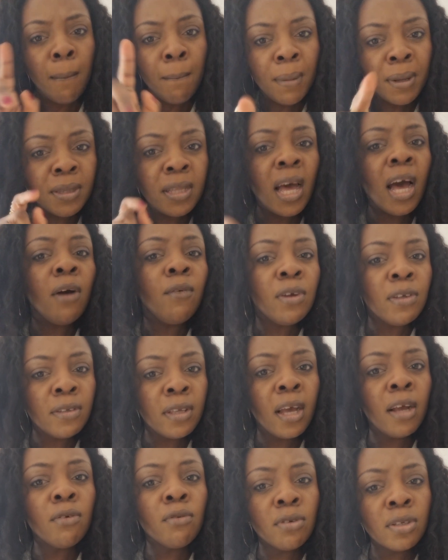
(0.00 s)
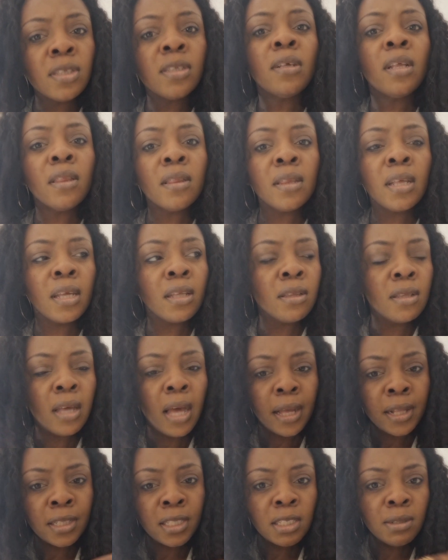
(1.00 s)
But I will tell you something,
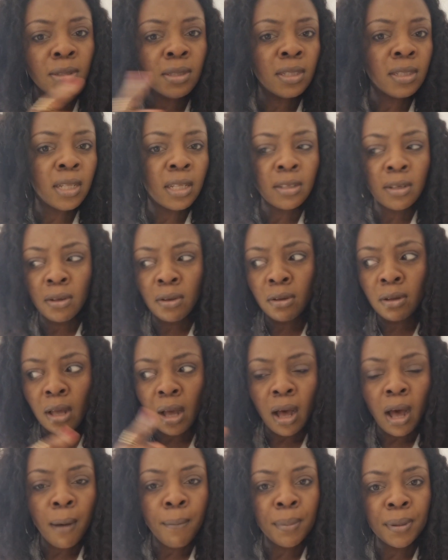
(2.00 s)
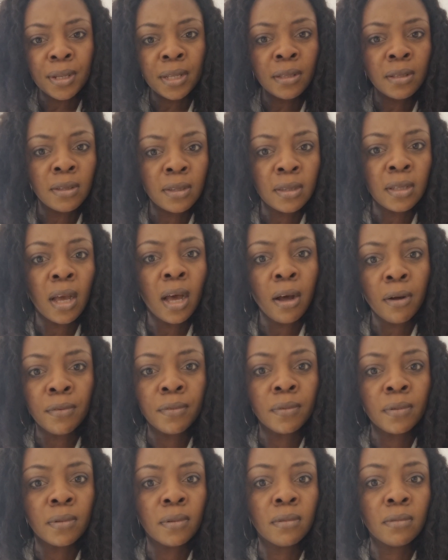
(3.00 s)
the activities that happening in
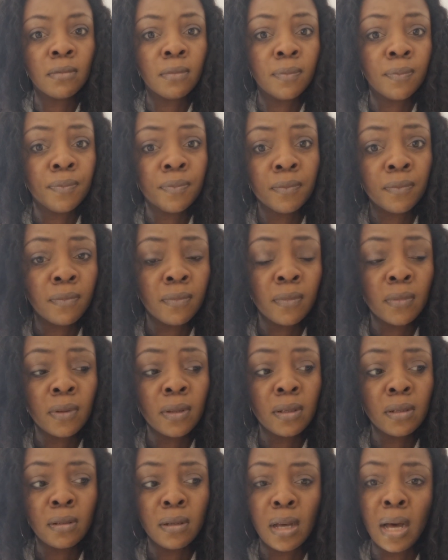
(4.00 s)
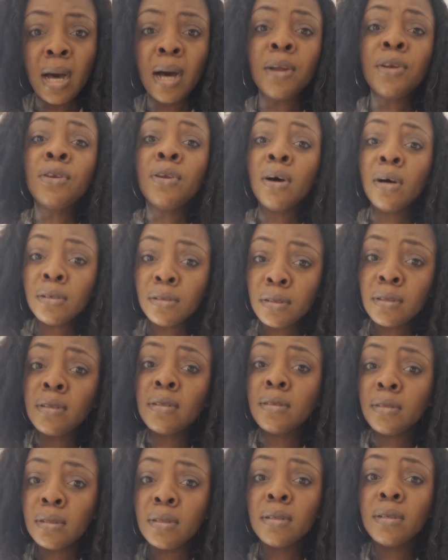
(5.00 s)
town are
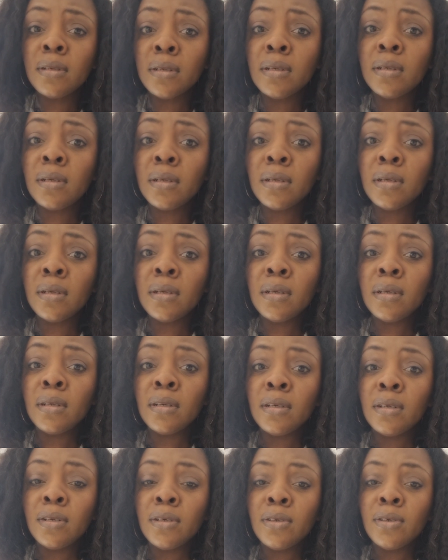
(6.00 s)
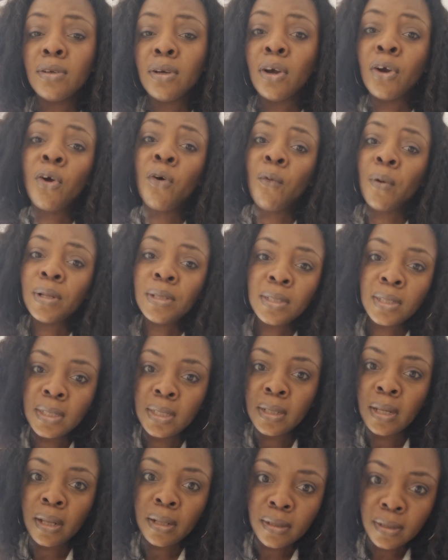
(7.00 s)
not a
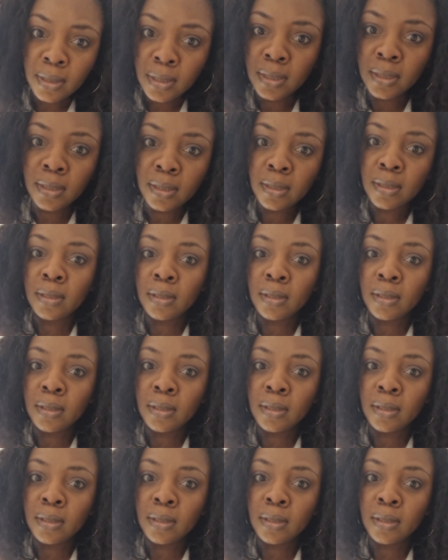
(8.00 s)
coincidence.